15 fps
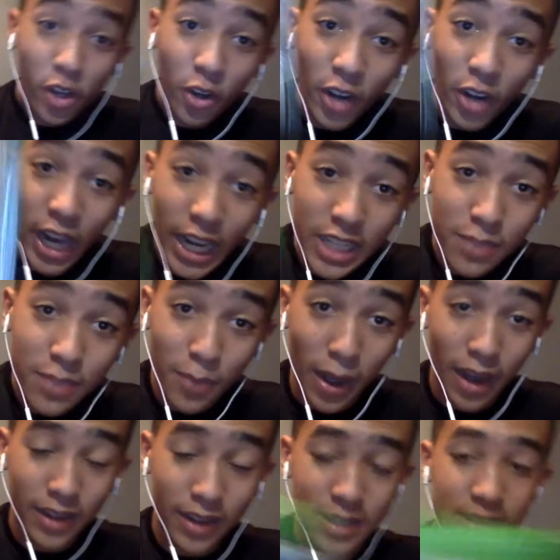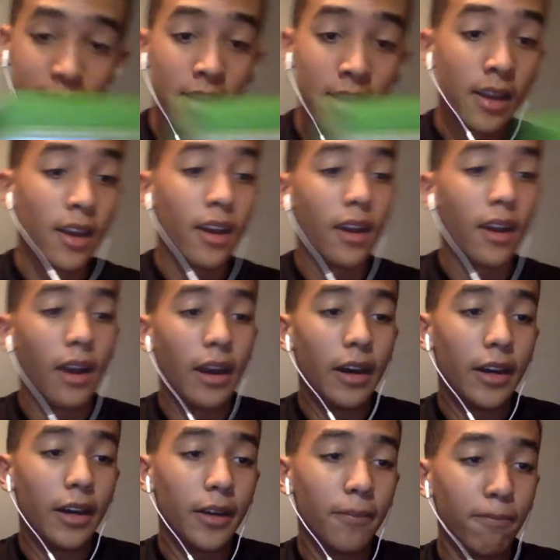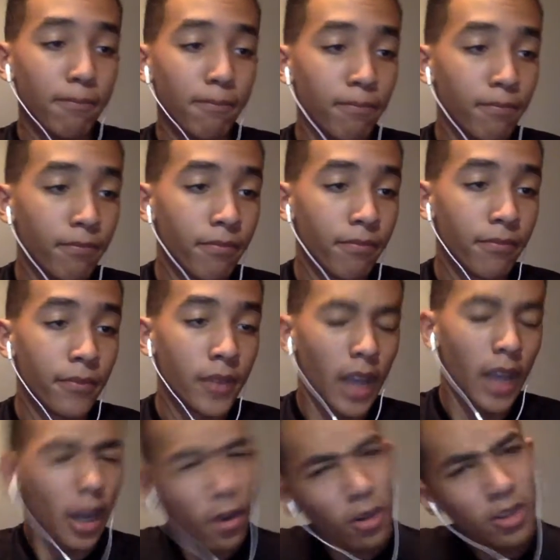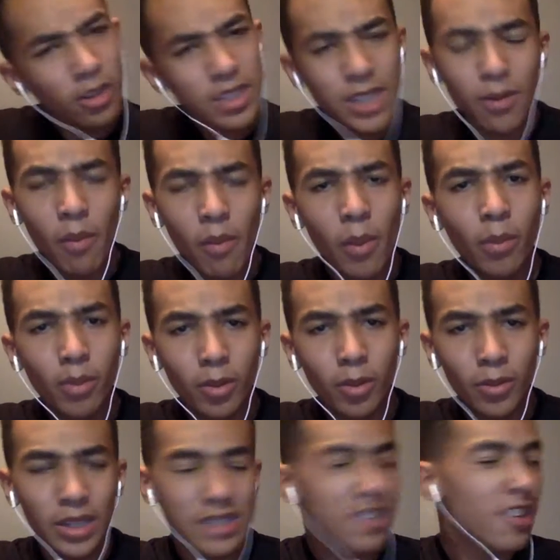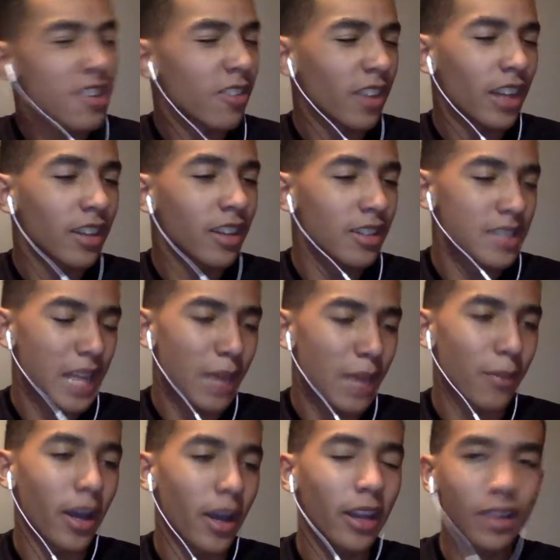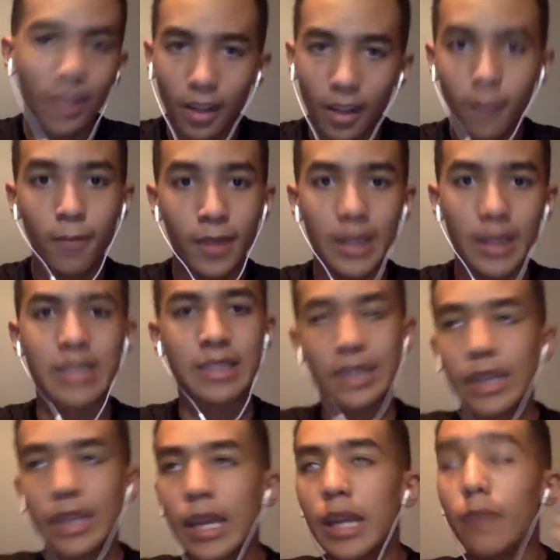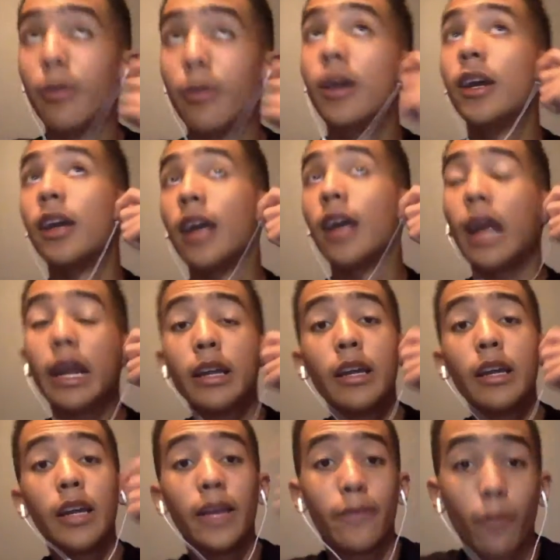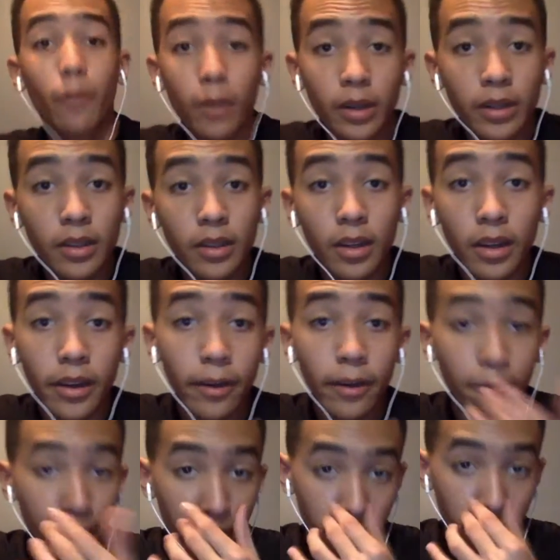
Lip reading: your Xbox, I don't understand why people don't necessarily like this game. I love this game, and if you want to